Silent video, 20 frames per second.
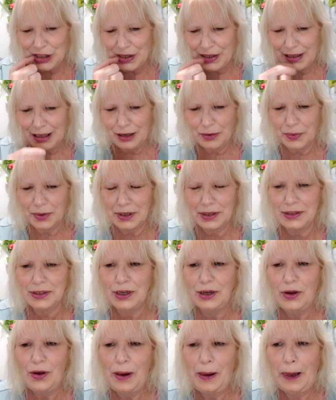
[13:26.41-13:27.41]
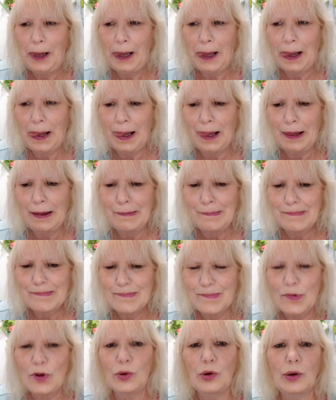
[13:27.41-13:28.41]
think it was?
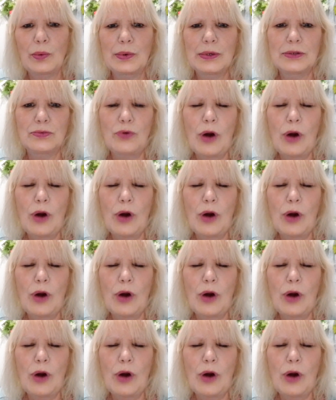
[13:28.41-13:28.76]
Where it was